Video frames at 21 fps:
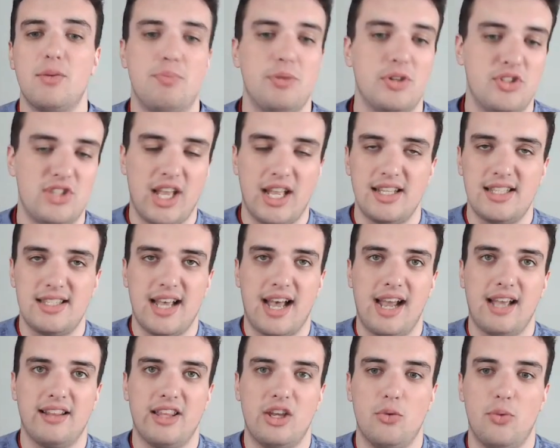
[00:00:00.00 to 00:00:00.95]

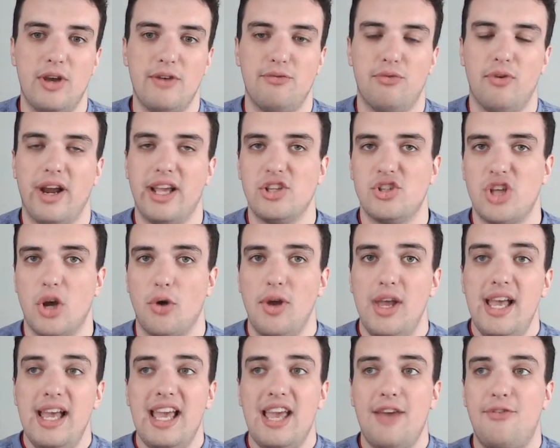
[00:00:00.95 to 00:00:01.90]
percentile in whiff rate. So
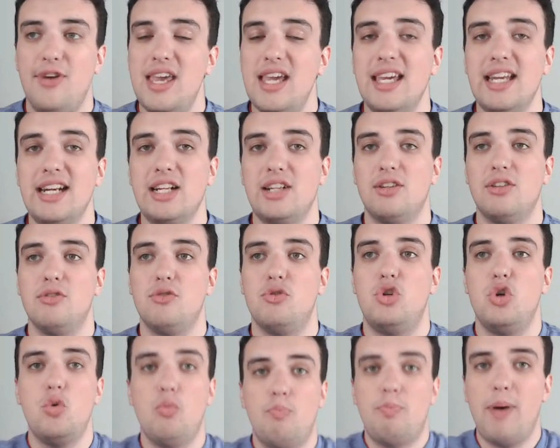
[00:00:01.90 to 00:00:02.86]
if he can
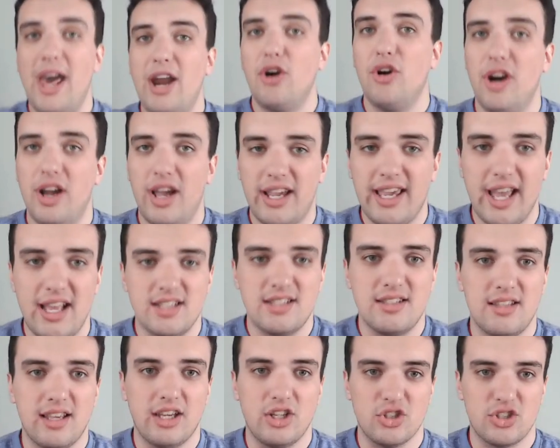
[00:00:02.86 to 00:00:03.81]
do better
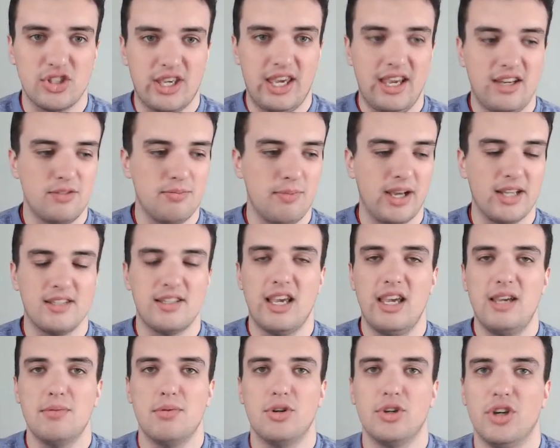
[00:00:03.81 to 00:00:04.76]
against, I just kicked my
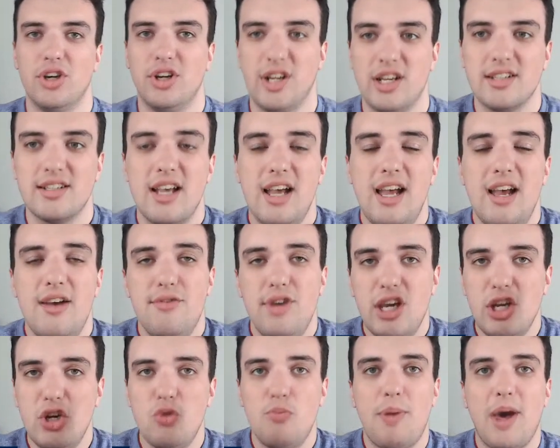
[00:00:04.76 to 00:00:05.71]
table, goodness. If he
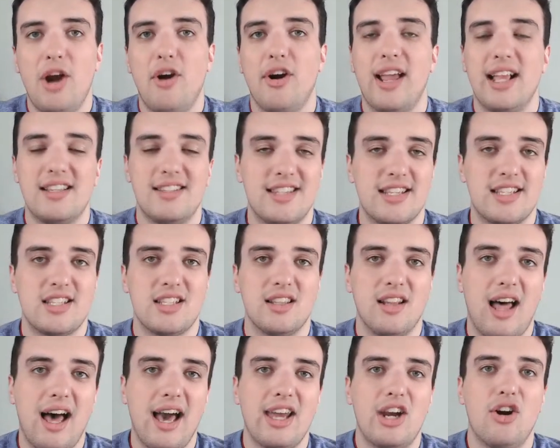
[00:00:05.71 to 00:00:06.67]
can do better against the
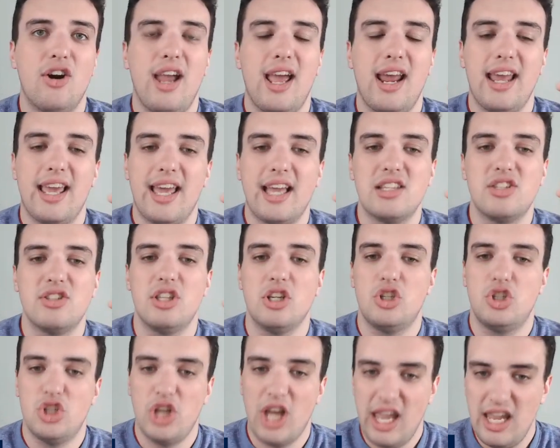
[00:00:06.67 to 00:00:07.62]
slider and against the
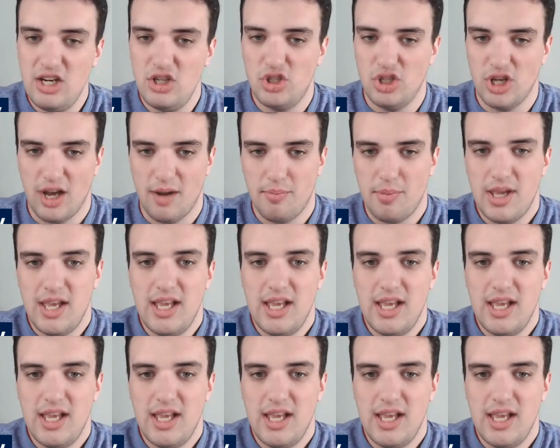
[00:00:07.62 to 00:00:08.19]
changeup